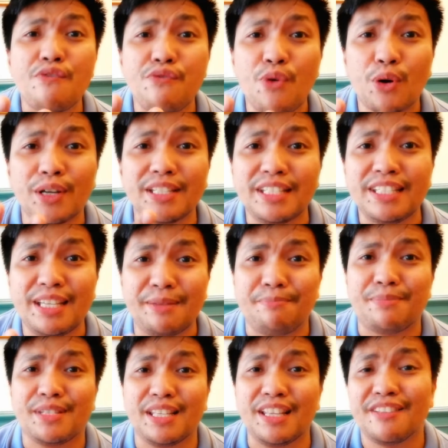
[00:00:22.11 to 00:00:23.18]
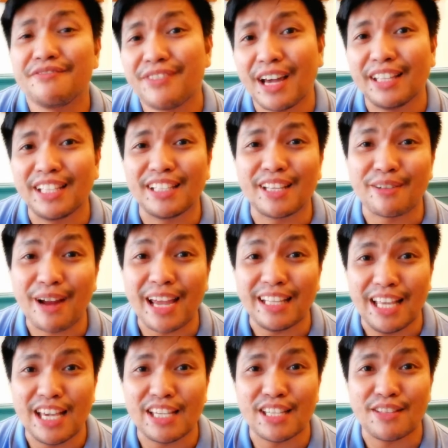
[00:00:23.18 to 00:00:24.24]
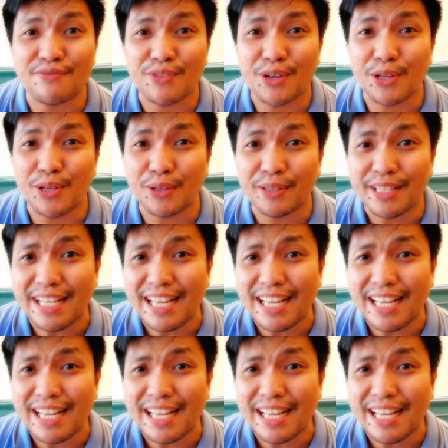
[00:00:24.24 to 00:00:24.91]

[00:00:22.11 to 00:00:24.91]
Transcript: 4 tips in finding the right agent for you.